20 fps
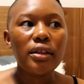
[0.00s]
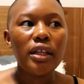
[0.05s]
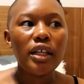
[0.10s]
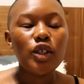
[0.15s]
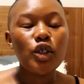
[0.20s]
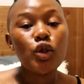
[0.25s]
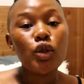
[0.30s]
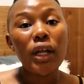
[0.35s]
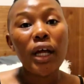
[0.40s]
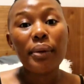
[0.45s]

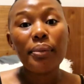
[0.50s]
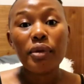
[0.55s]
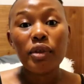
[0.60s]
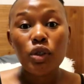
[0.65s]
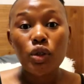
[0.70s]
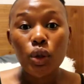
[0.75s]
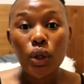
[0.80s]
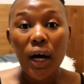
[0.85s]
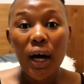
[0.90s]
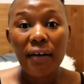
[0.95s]
that you'd like me
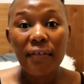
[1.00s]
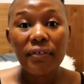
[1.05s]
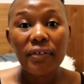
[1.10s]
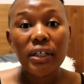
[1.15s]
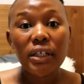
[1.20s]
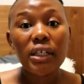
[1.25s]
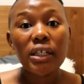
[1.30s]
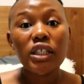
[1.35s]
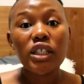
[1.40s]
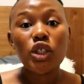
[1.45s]
to
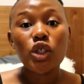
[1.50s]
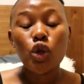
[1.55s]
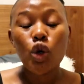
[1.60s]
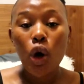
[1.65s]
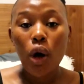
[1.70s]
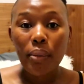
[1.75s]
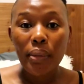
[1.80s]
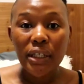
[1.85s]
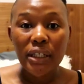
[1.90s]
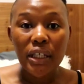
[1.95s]
cover, just
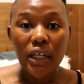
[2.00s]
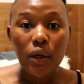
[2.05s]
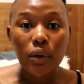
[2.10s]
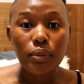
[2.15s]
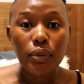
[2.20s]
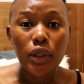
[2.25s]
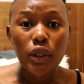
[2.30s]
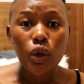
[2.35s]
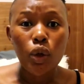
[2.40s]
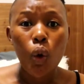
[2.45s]
comment
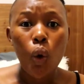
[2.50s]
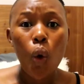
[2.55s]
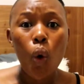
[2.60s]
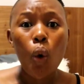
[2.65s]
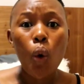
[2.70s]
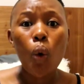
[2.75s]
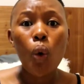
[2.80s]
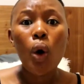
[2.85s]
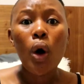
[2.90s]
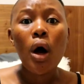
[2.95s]
down
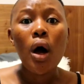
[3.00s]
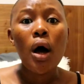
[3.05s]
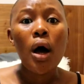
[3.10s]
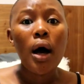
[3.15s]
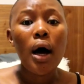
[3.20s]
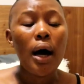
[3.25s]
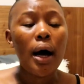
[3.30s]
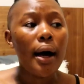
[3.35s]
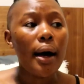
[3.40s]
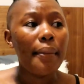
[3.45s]
below,
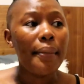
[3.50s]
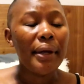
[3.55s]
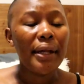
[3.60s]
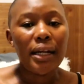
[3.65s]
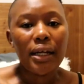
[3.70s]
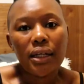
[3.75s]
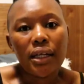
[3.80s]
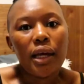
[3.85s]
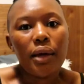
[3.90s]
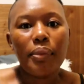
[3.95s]

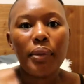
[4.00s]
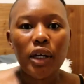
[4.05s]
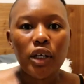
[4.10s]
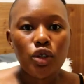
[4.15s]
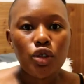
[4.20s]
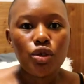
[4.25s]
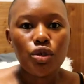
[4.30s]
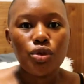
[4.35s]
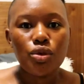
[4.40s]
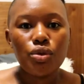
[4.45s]
and I'll get
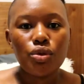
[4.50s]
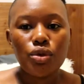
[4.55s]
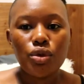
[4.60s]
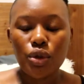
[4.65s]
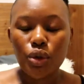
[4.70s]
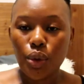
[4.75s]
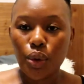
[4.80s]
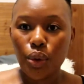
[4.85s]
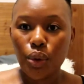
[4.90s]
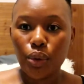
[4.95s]
back to you.
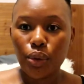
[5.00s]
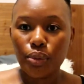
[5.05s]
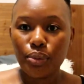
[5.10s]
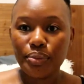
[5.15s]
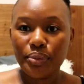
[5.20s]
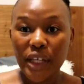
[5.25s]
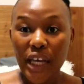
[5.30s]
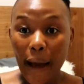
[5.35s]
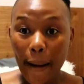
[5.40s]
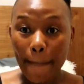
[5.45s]
So
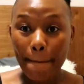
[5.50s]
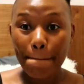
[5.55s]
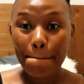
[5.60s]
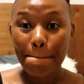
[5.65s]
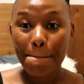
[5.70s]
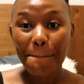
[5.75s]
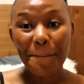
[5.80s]
yeah.